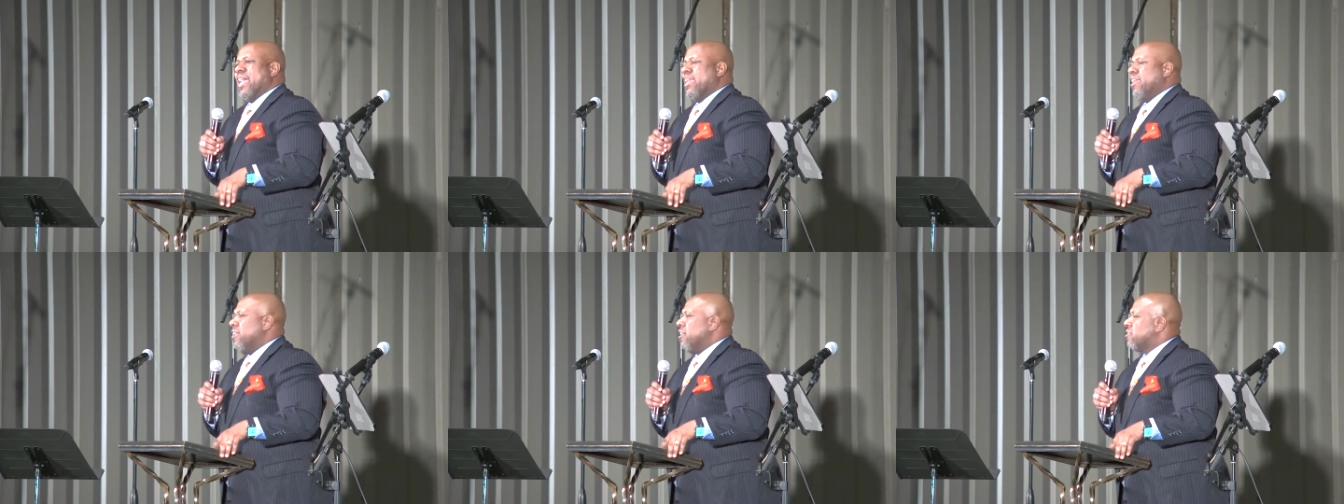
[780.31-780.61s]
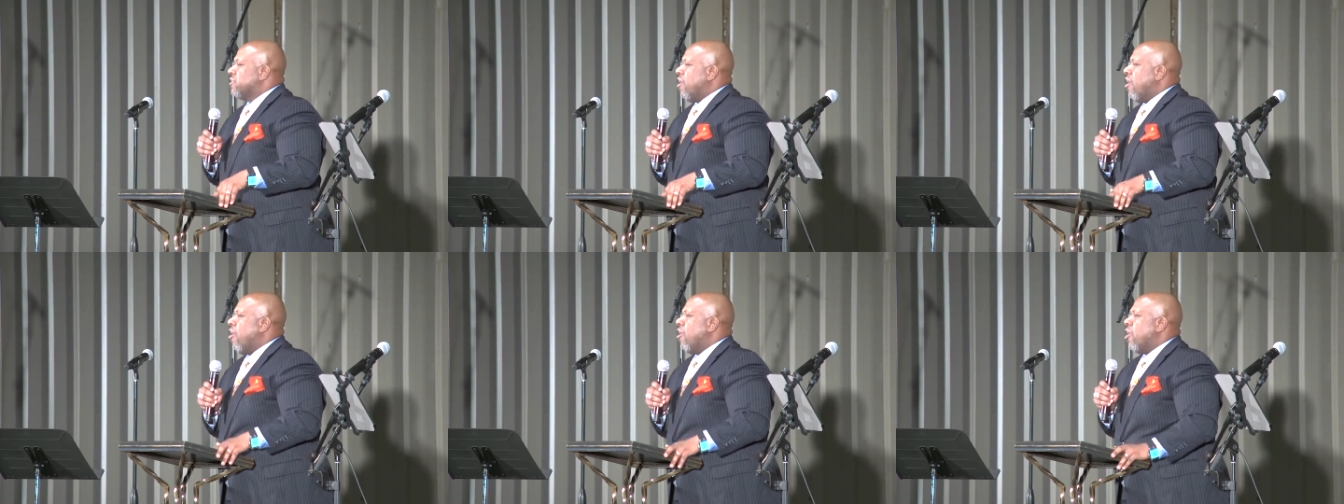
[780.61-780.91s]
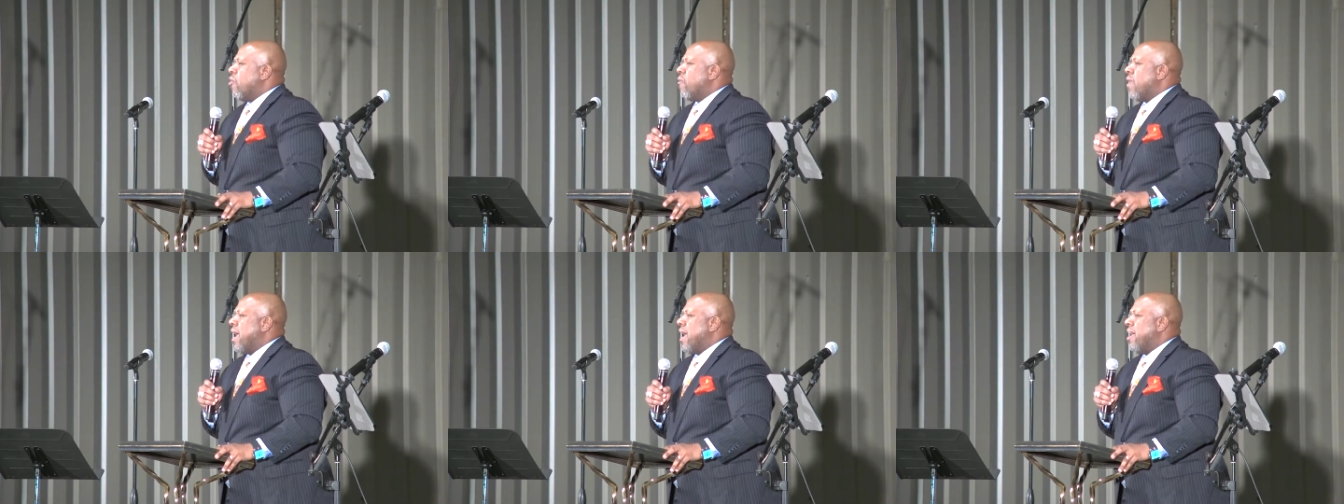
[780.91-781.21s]
and looked
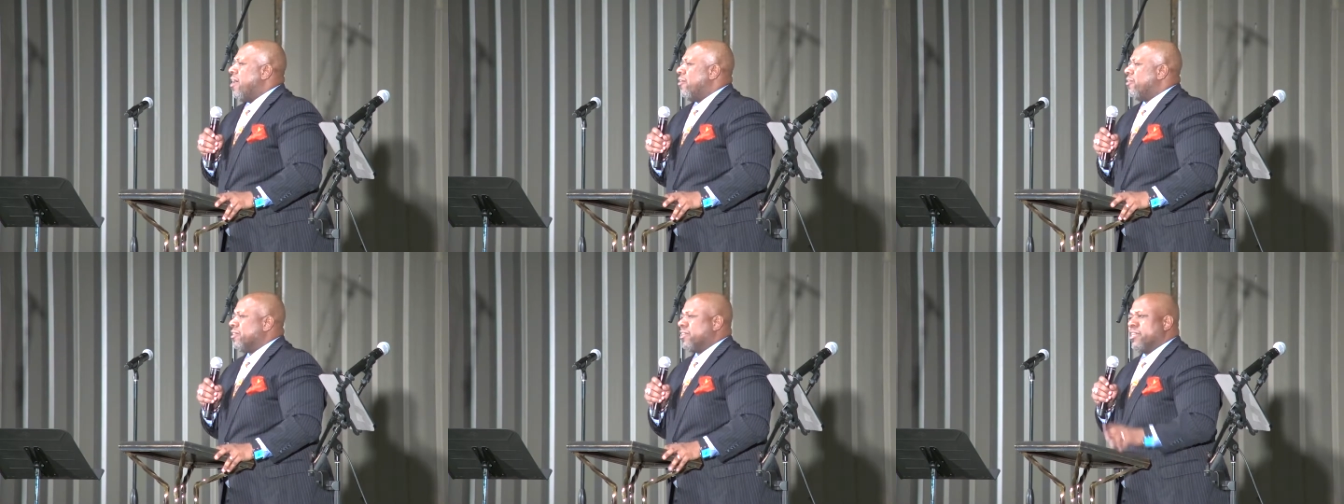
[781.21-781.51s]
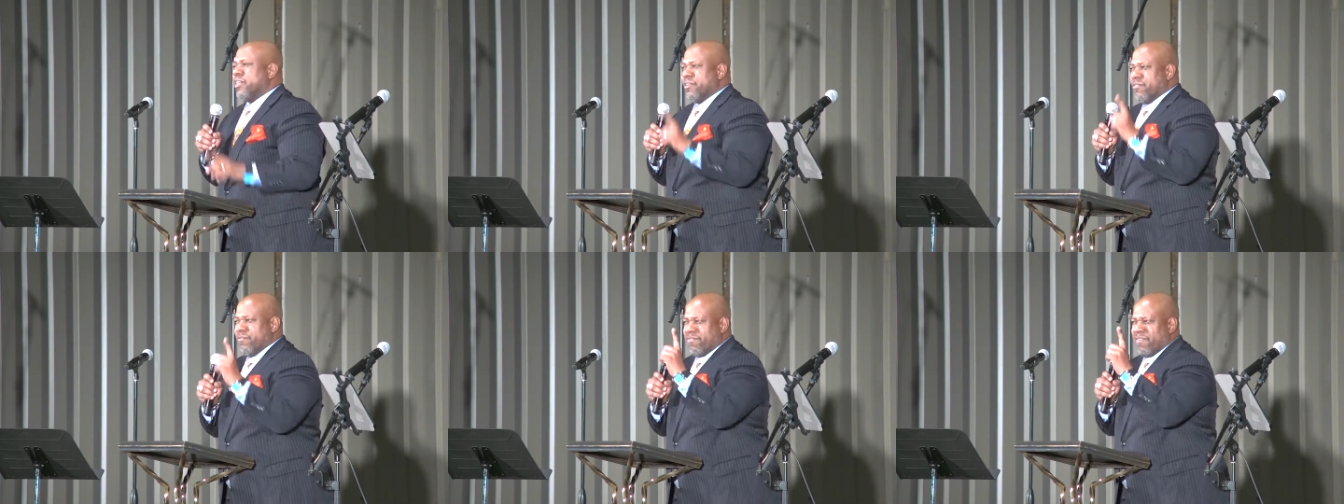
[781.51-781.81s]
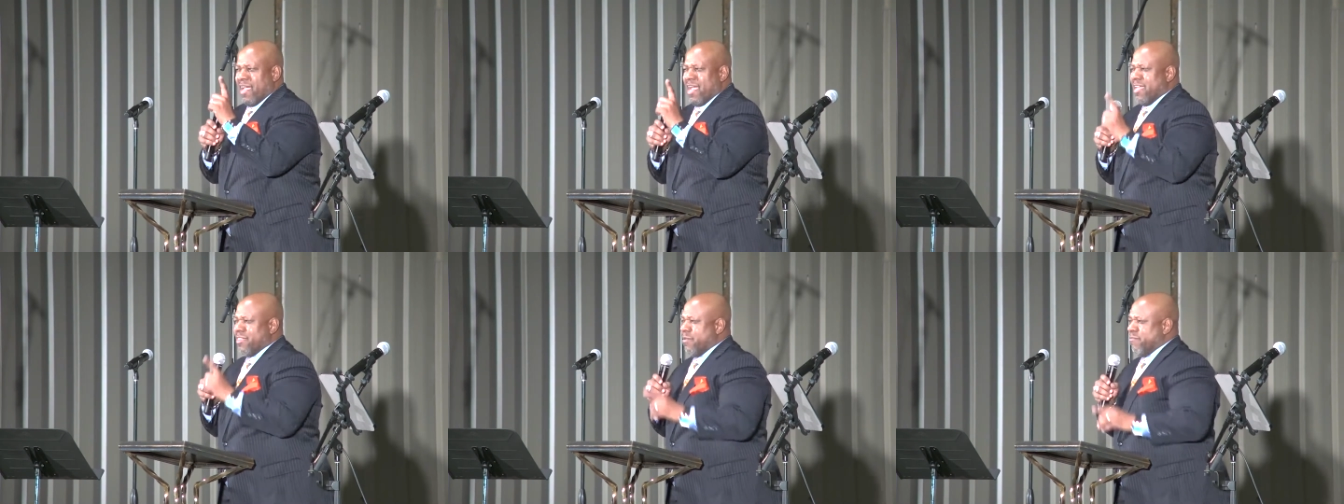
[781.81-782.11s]
all around,
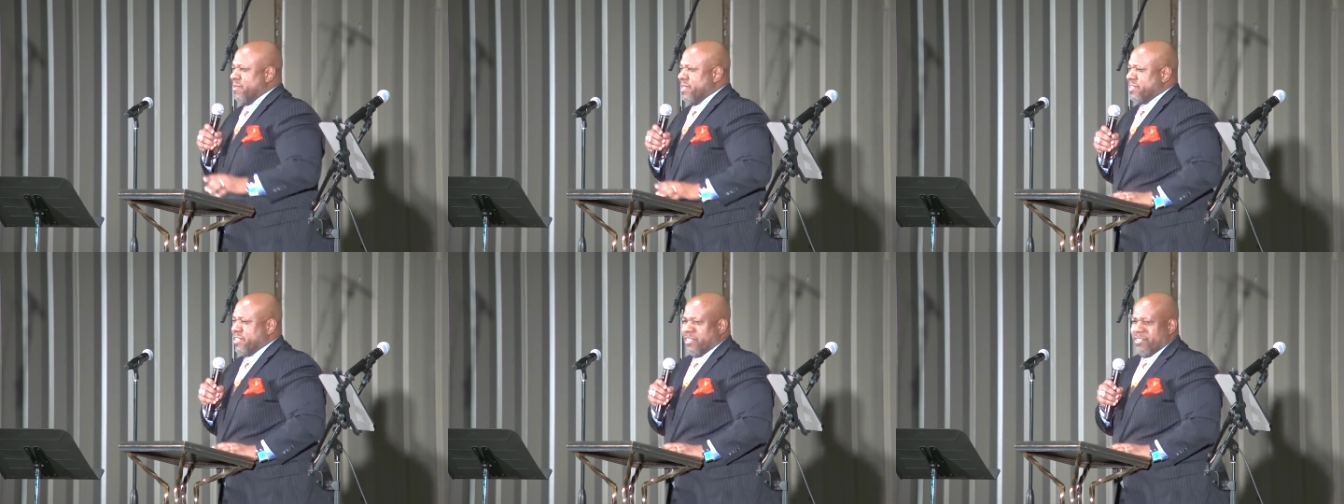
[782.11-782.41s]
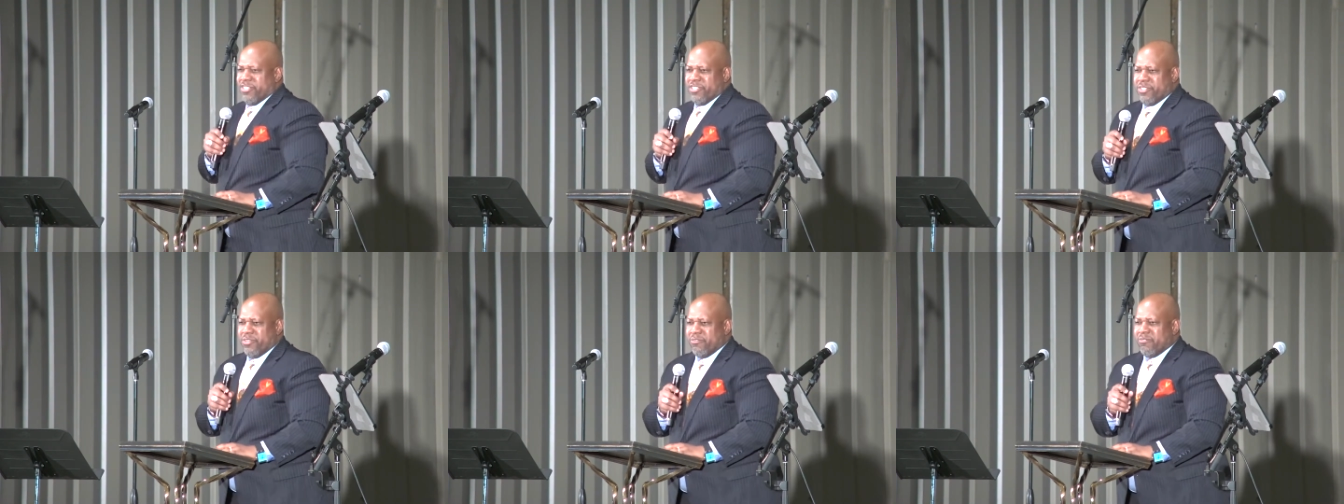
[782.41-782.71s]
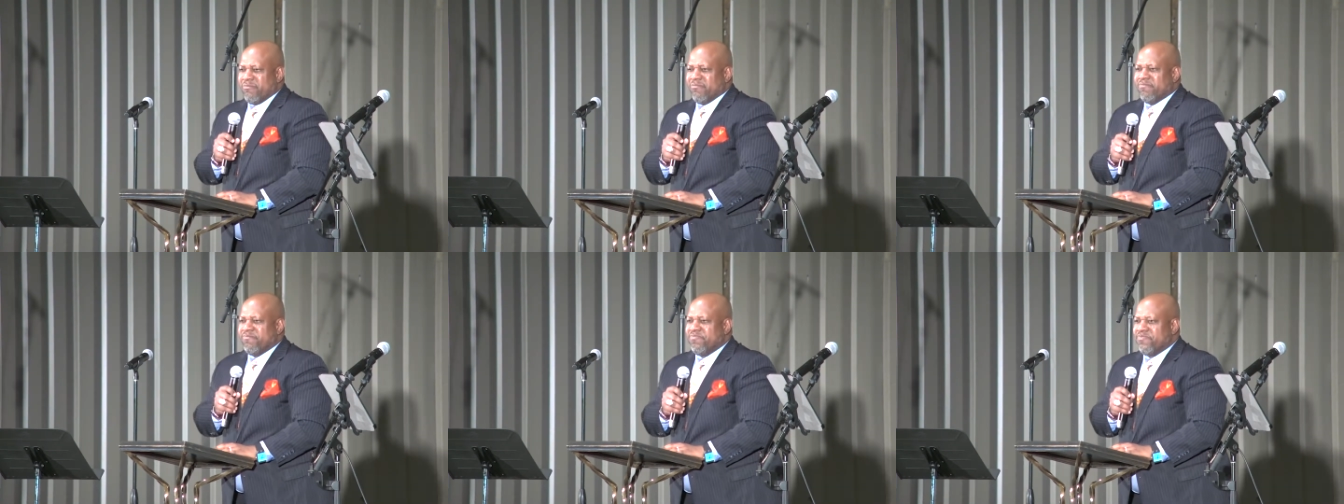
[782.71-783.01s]
couldn't find the missing
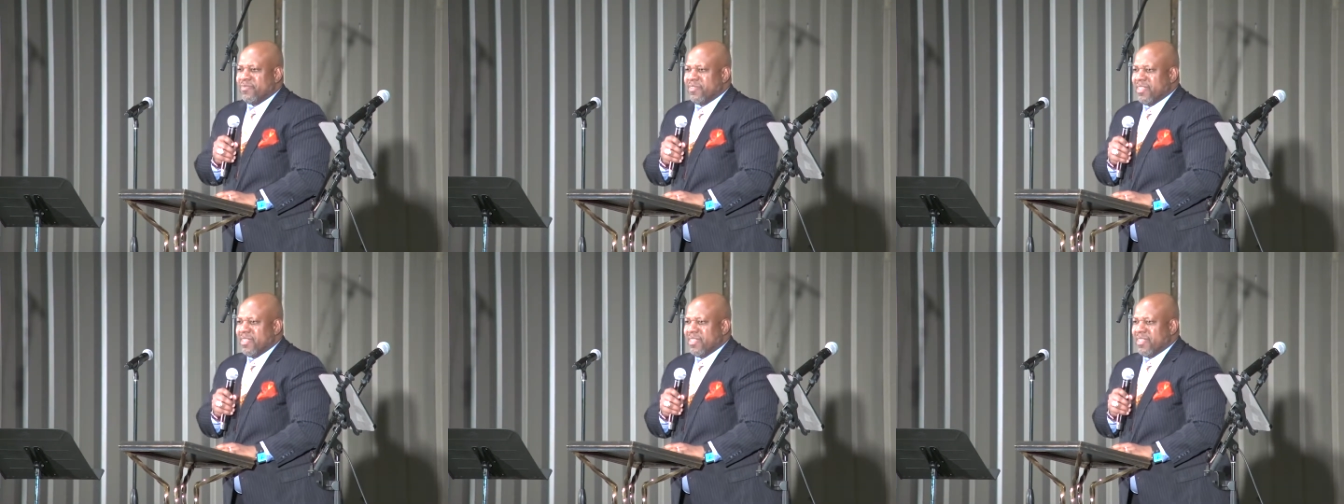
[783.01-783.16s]
student.